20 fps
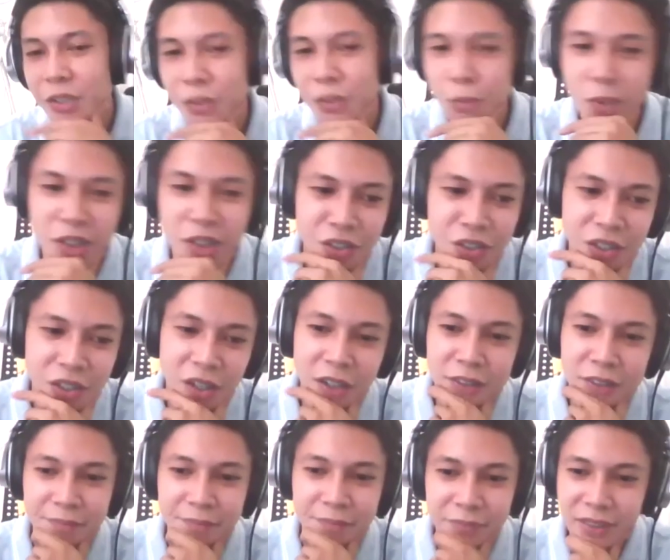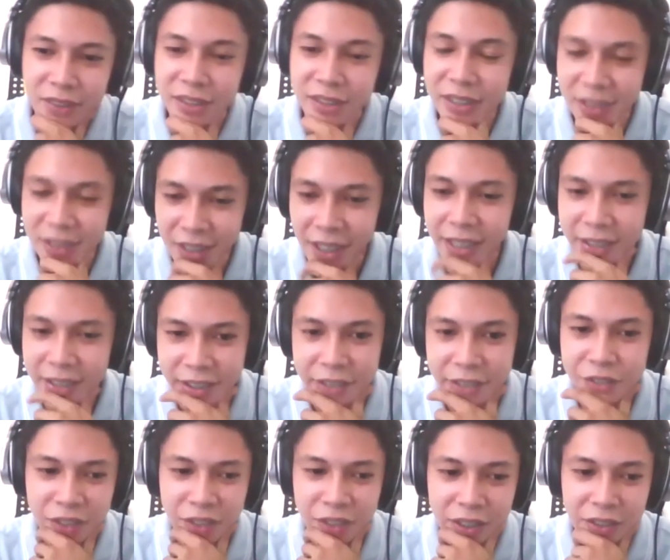just one song. Okay, I, oh, it was
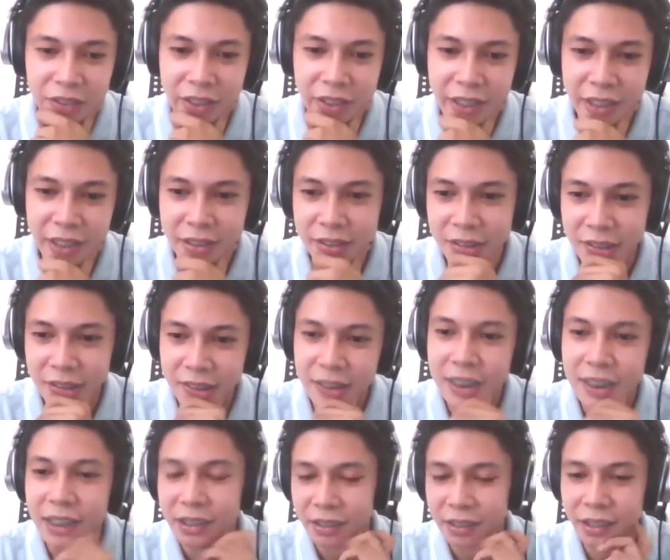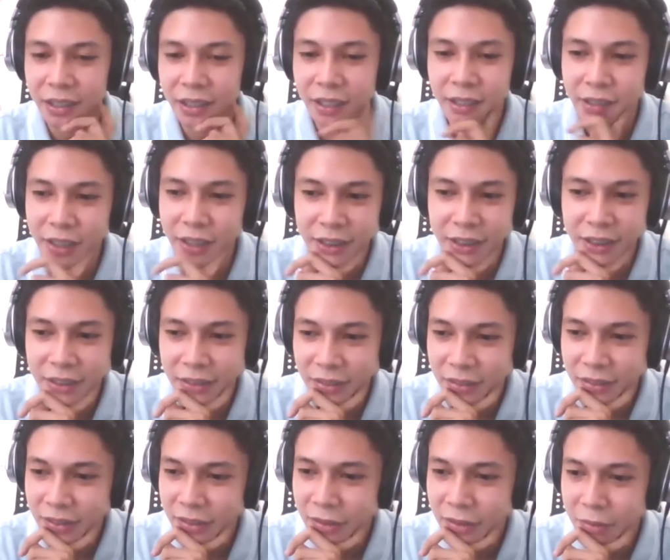just this one. And yeah,
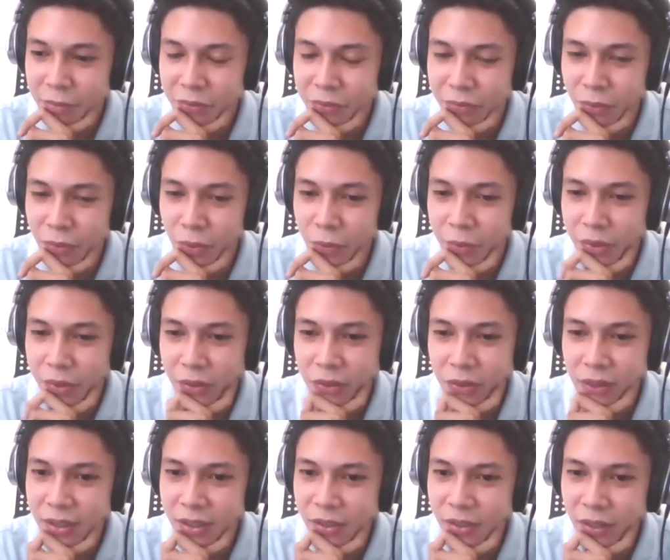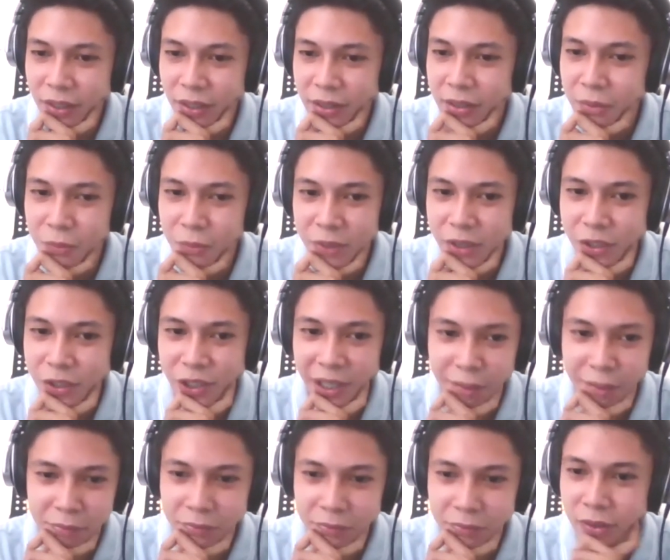and uh, before we wrote that song, I think we
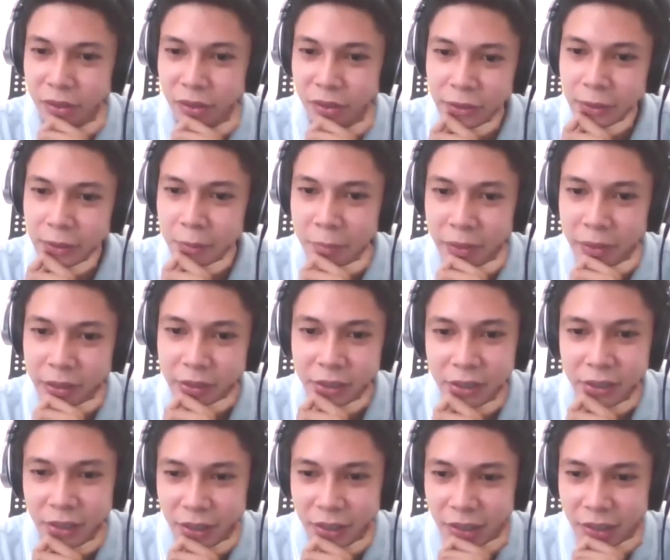jammed for a little bit.